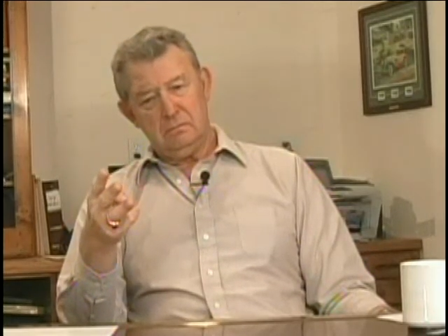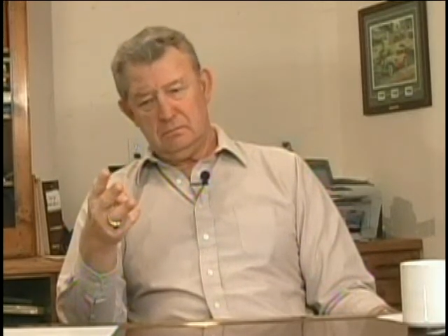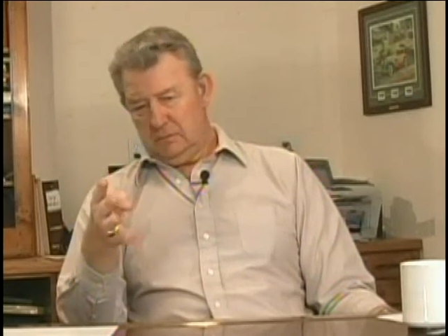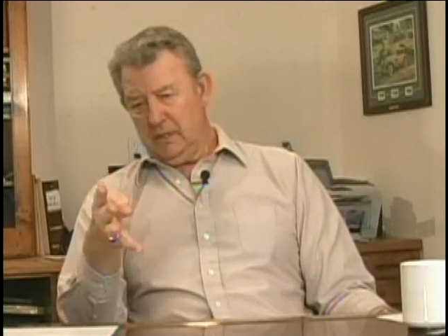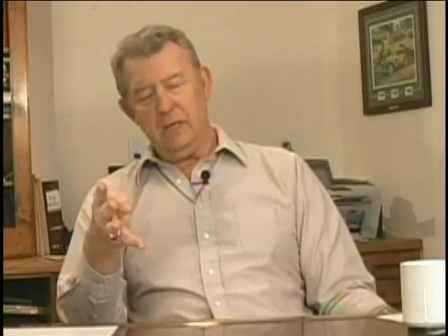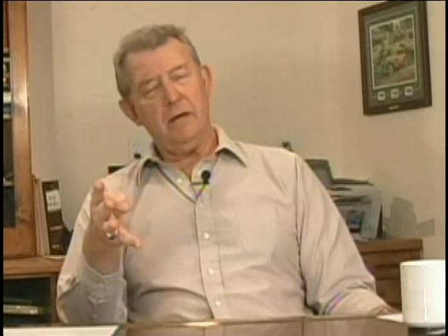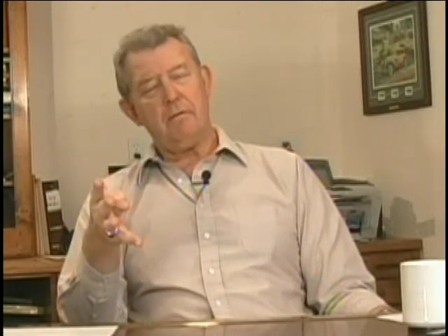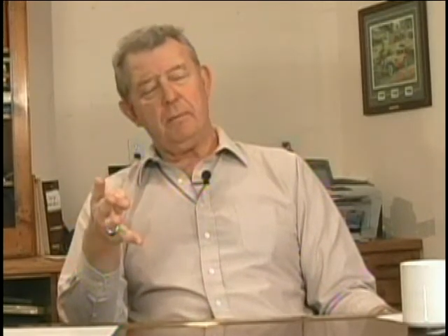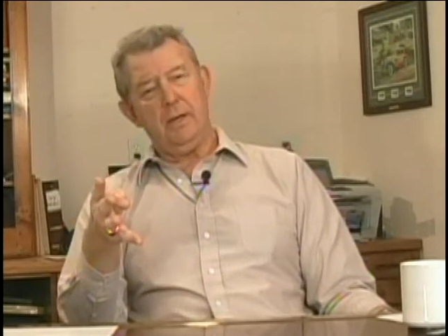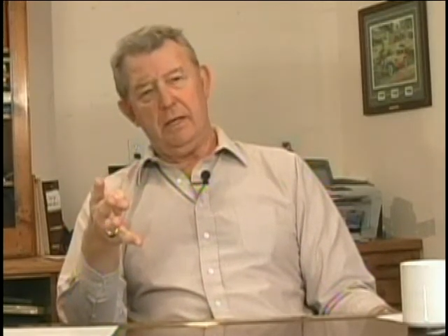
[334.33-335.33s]
tell
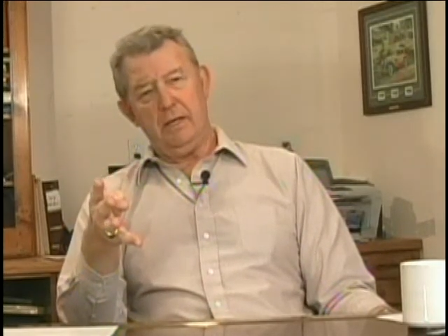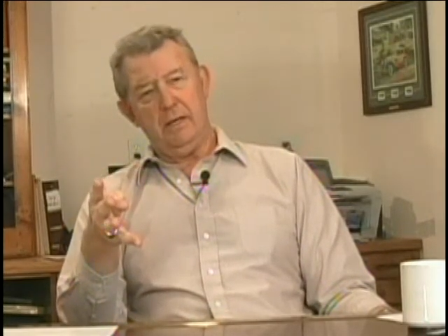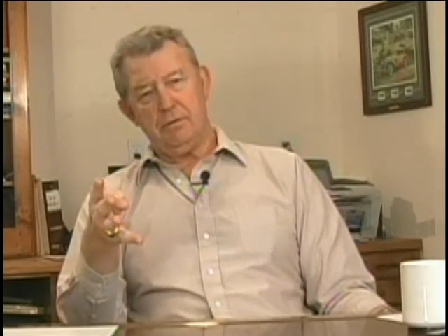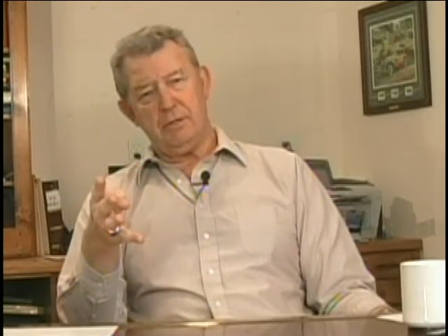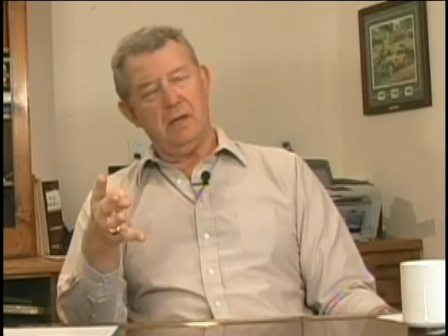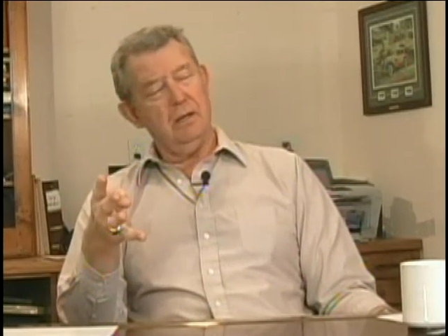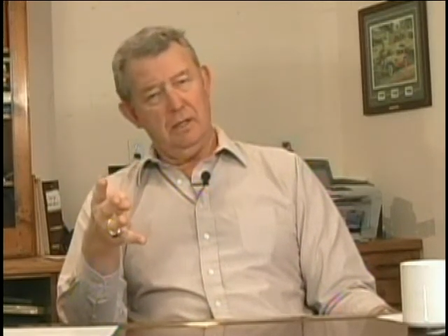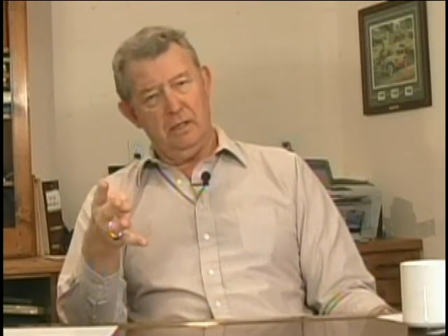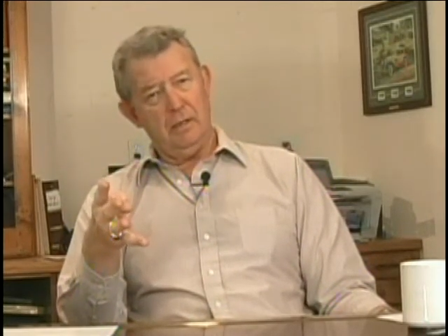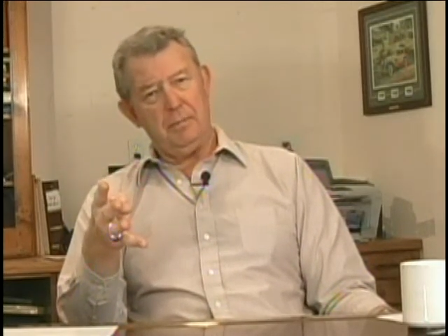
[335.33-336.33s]
everybody else how
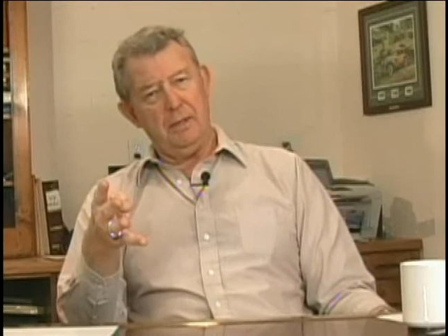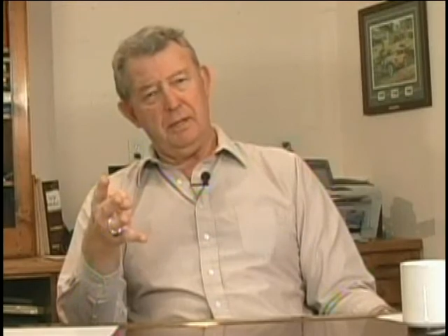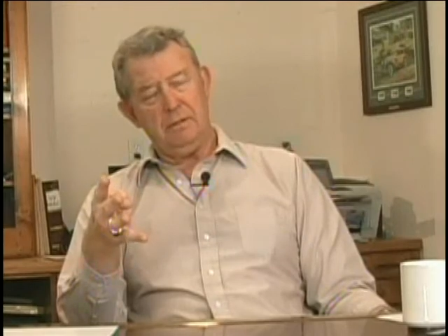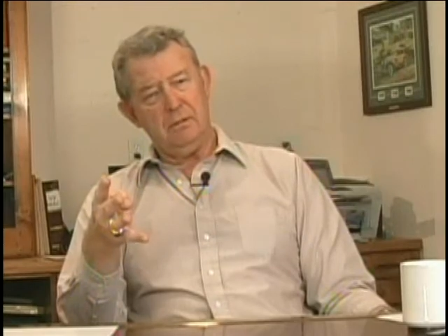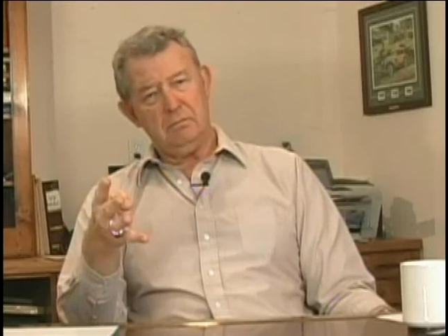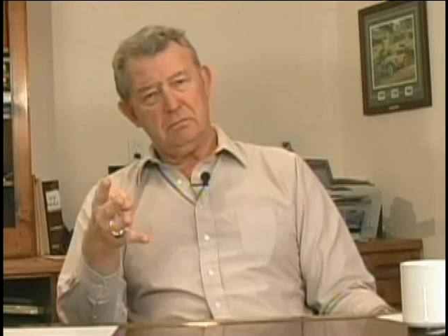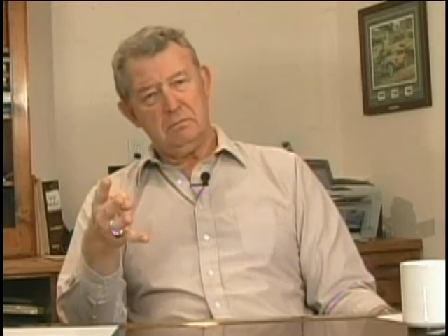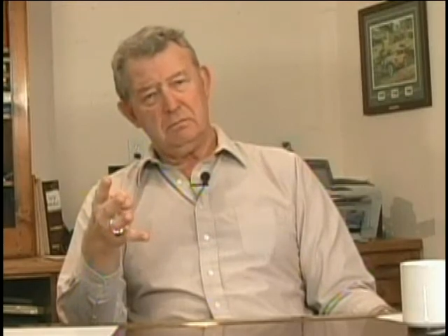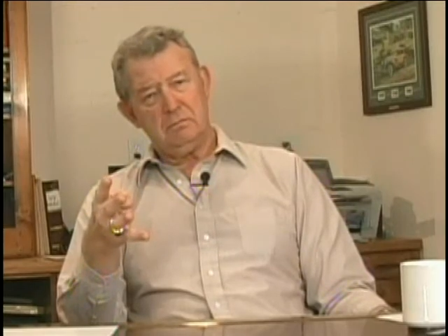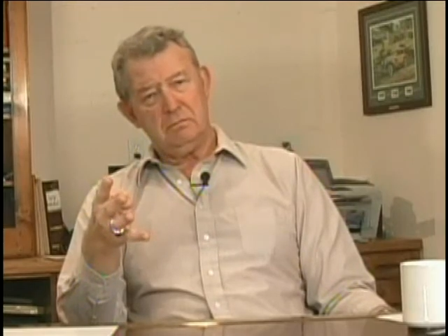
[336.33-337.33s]
little they paid
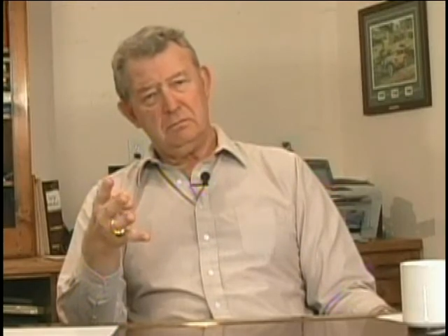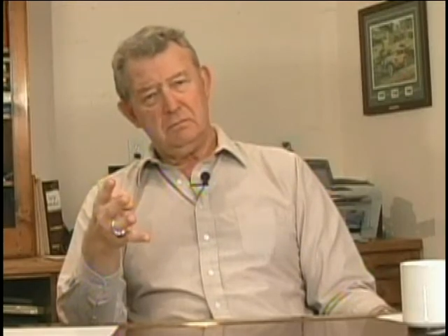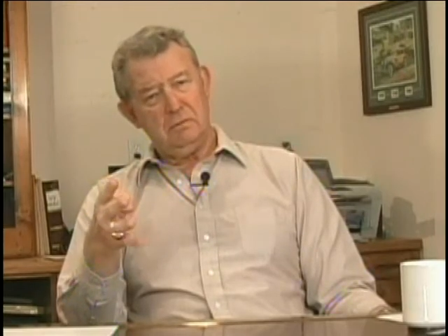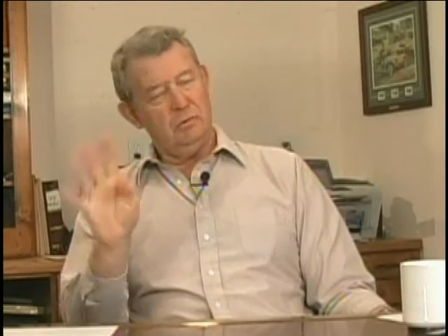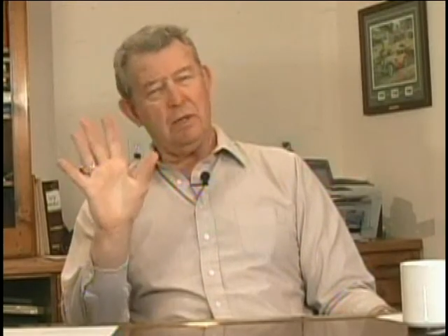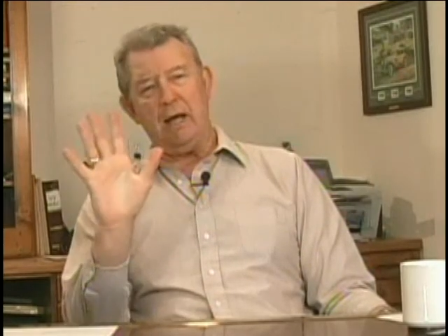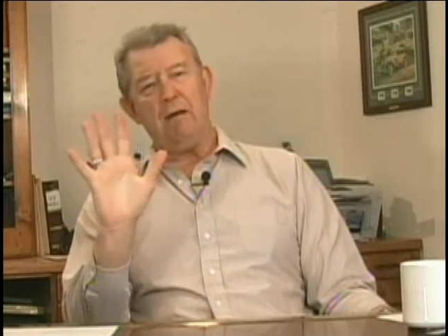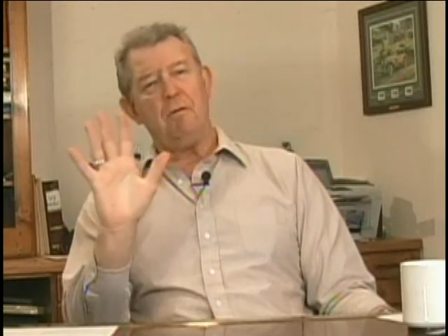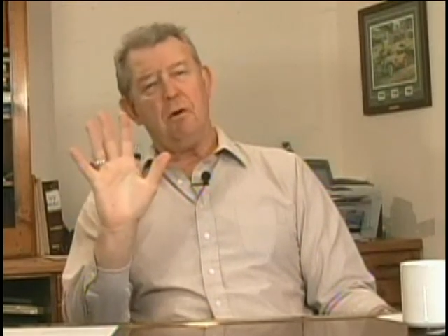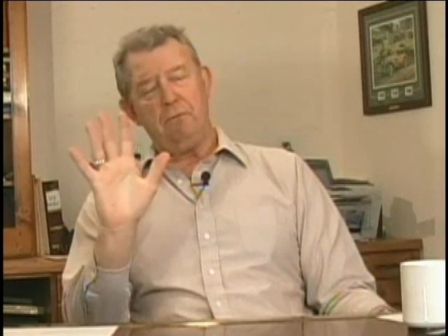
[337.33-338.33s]
you,
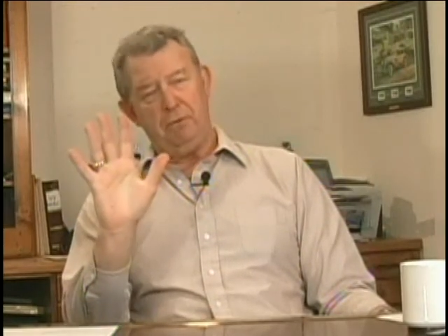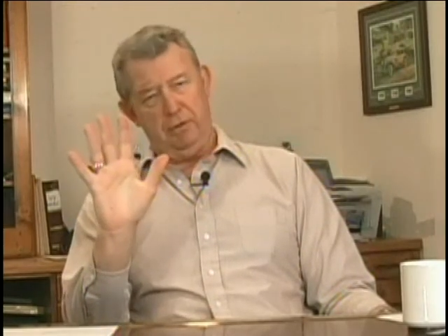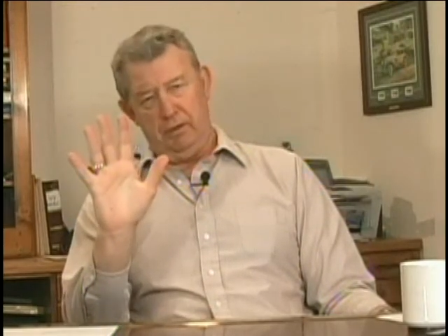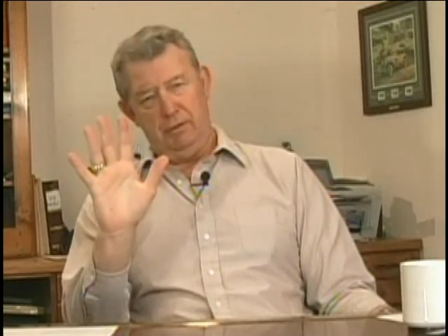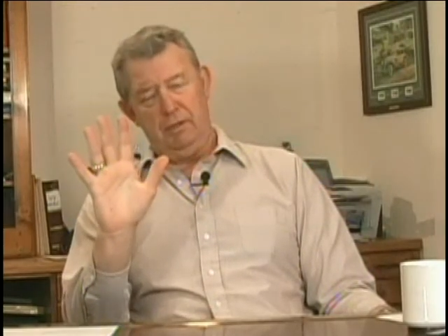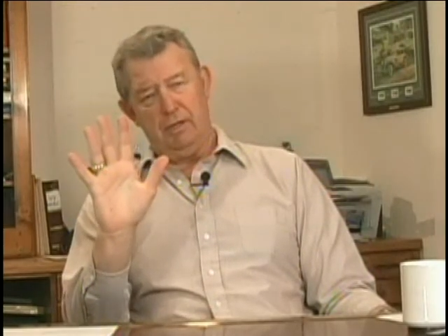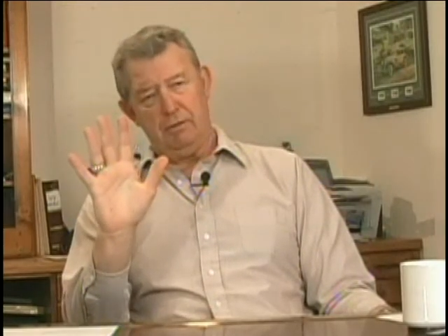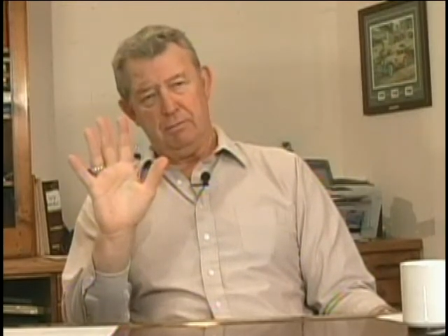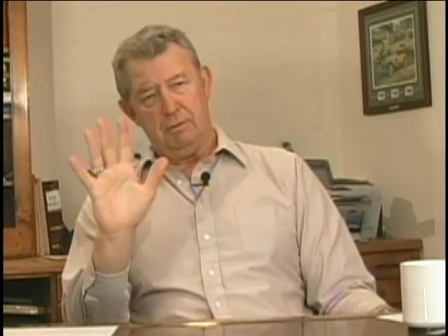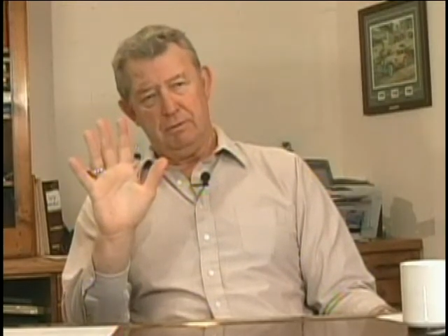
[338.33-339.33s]
drive off your good customers.